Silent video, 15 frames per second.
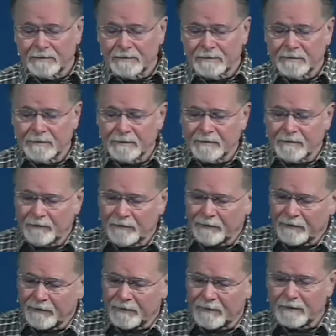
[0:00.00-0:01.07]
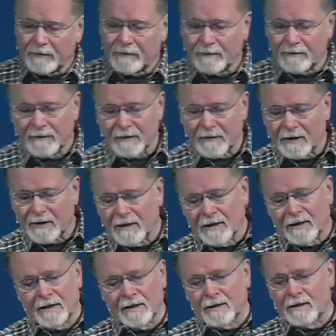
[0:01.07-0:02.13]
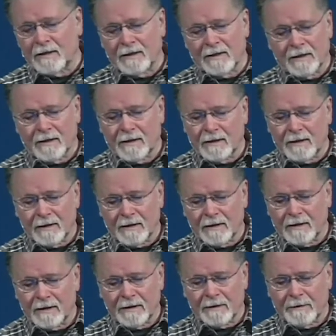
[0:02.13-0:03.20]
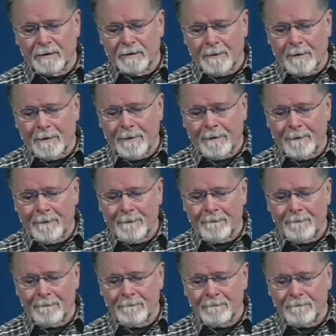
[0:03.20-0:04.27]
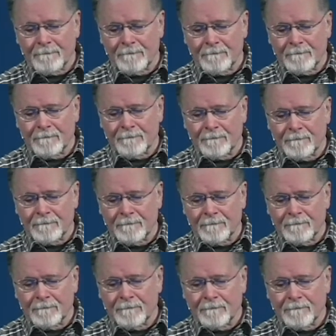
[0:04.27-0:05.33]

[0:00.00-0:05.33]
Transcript: (no one is talking)